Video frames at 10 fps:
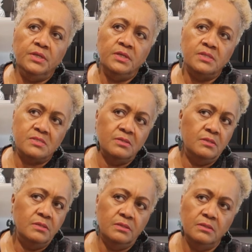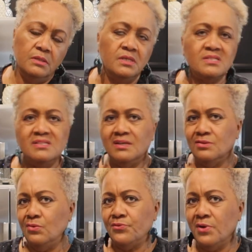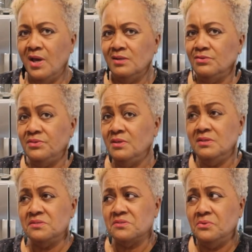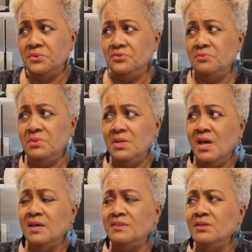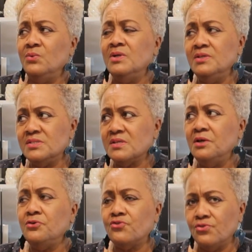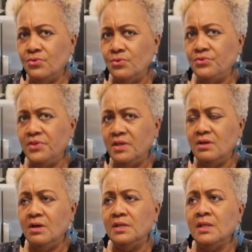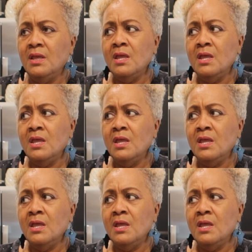it's not over. I don't think it's going to be. Well, it's controlled, thank God,